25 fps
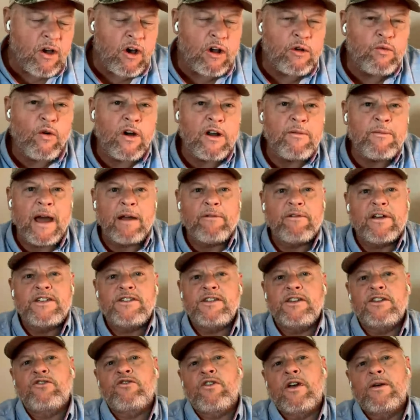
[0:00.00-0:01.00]
On one of my
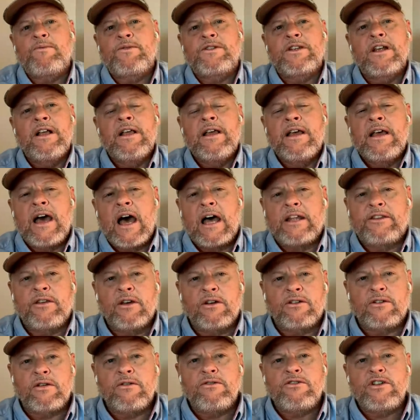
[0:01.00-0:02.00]
recent trips, I
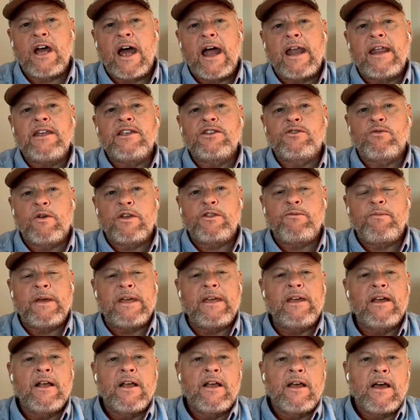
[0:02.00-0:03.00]
took two Chinese with
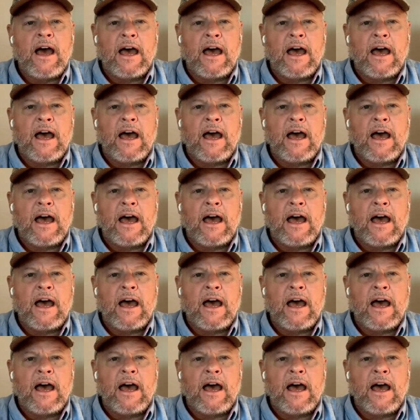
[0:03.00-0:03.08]
me.